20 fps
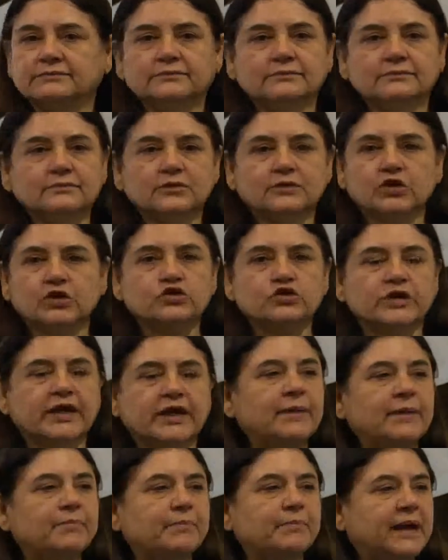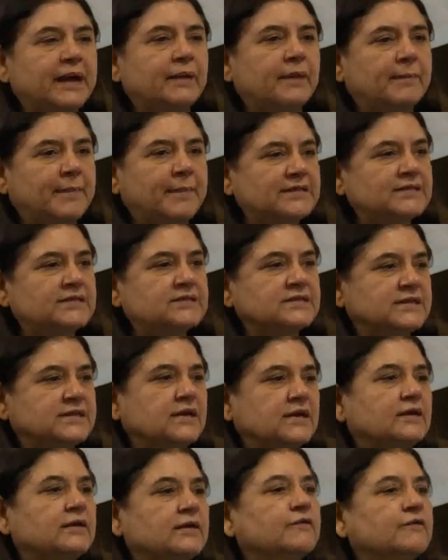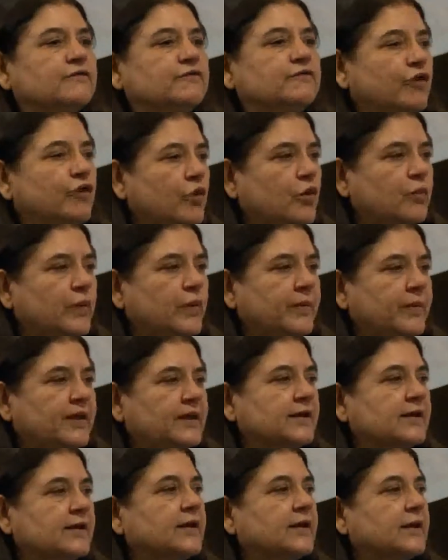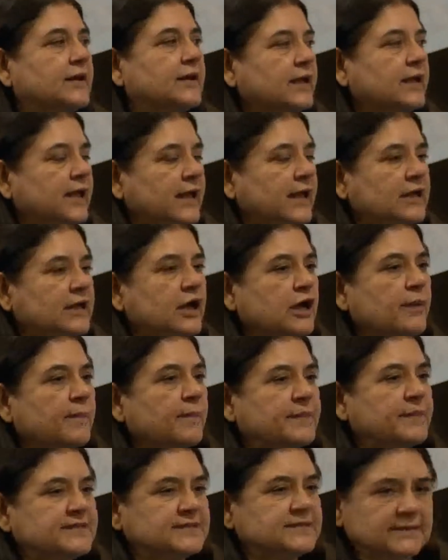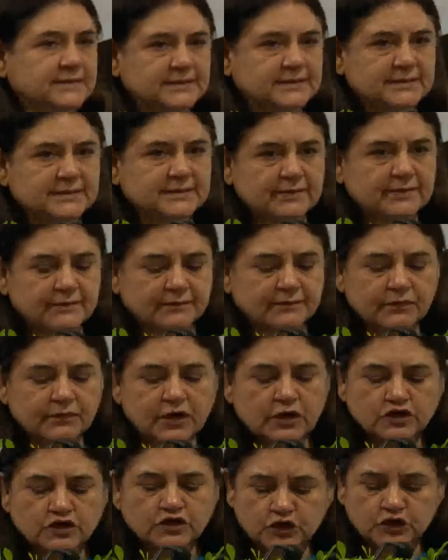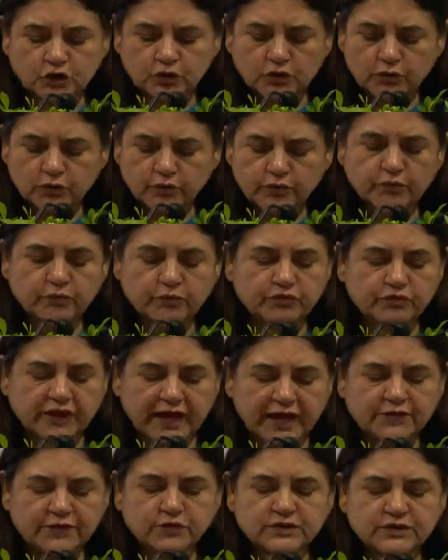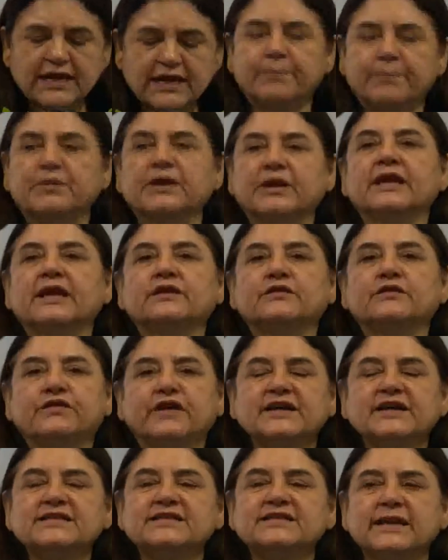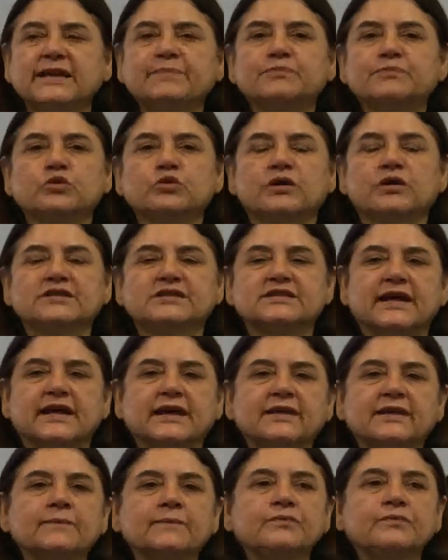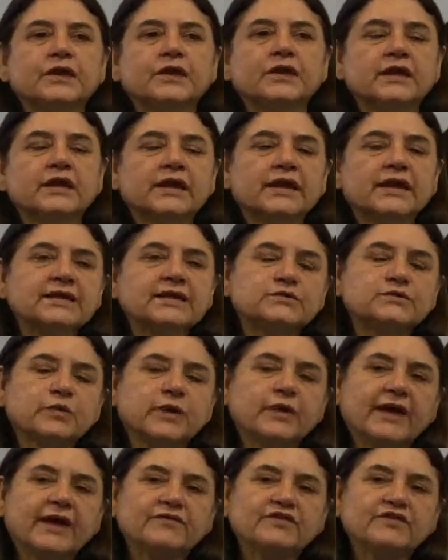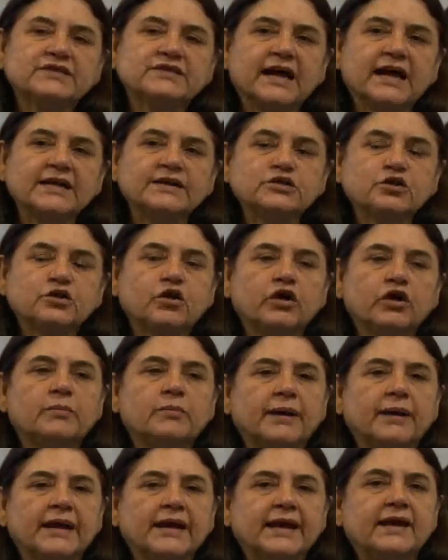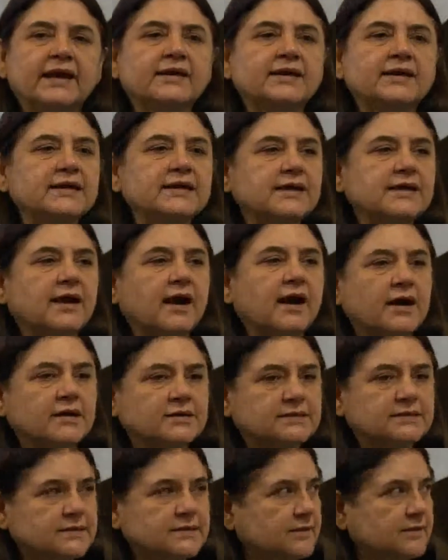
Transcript: to get a better deal for women in business. So that was happening, and the first step towards that is we have a site called Mahila E-Heart.